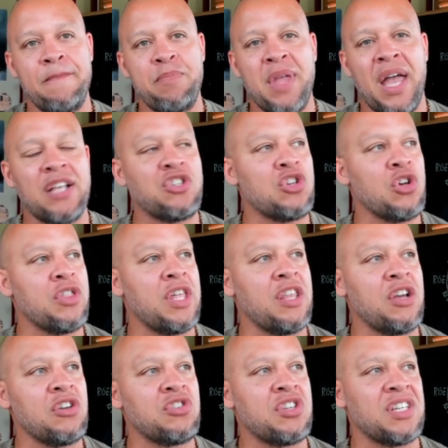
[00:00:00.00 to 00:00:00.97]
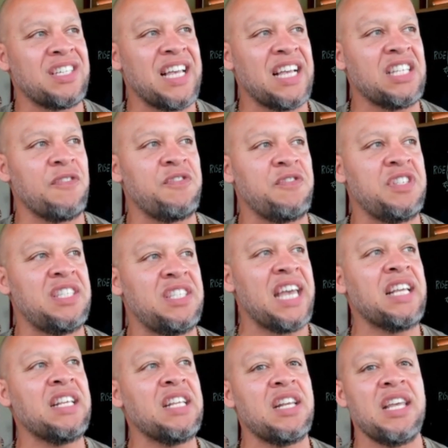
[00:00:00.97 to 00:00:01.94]
And so then there's a sense of
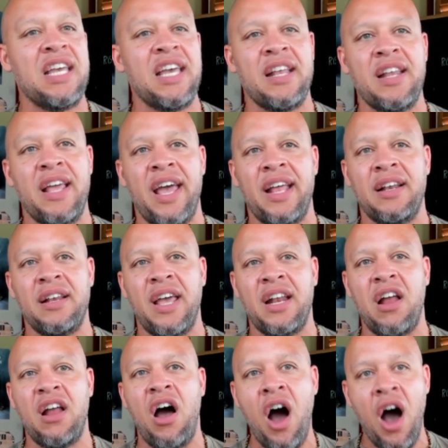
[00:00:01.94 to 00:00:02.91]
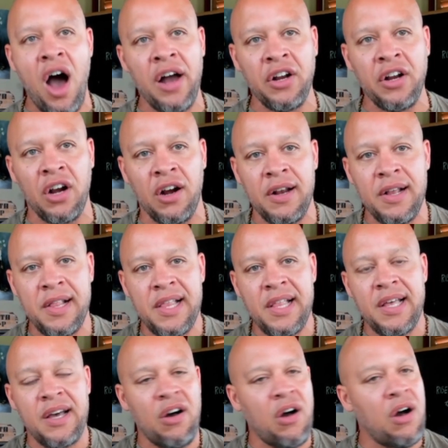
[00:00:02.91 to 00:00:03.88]
dignity and, and, and honor.
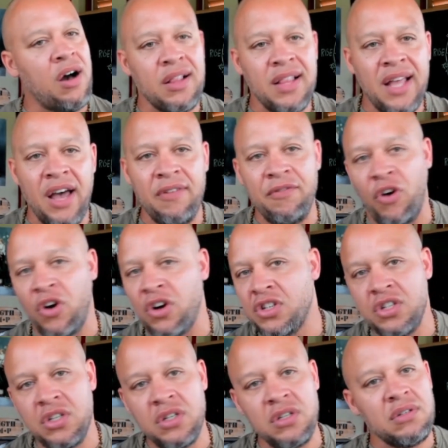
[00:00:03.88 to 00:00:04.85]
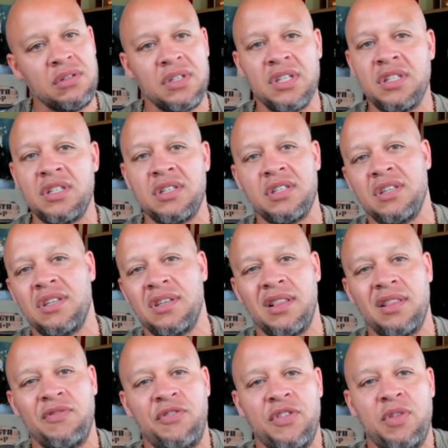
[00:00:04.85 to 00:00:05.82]
All that virtue, it's
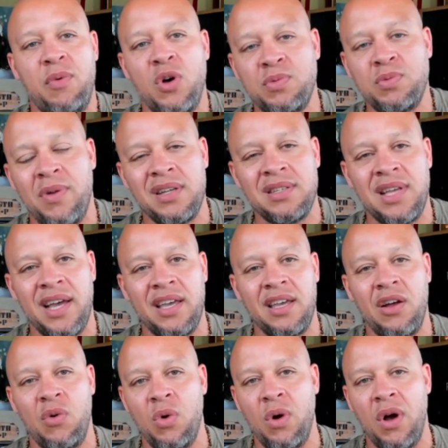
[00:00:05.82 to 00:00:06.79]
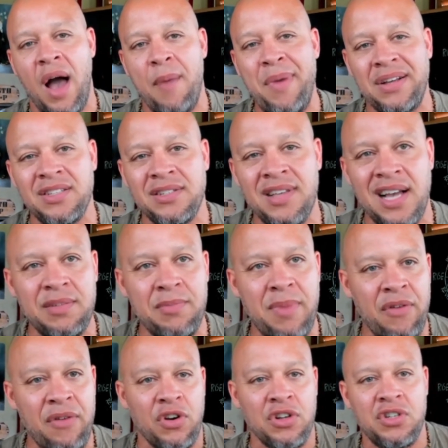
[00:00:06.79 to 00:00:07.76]
for the most part, it's like, you know, I'm exercising my
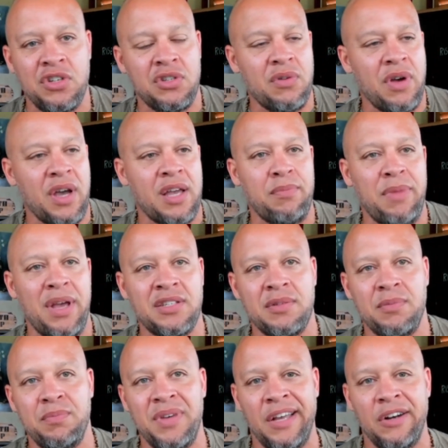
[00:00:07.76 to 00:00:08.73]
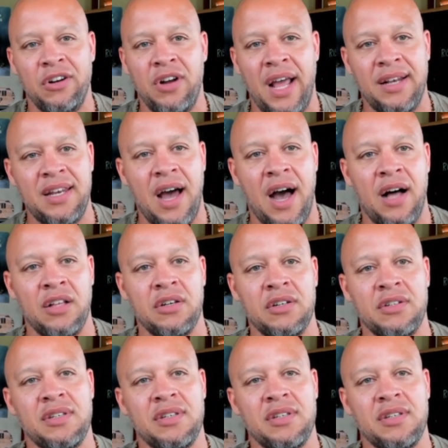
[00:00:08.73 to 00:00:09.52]
virtue so I can make some internet dollars.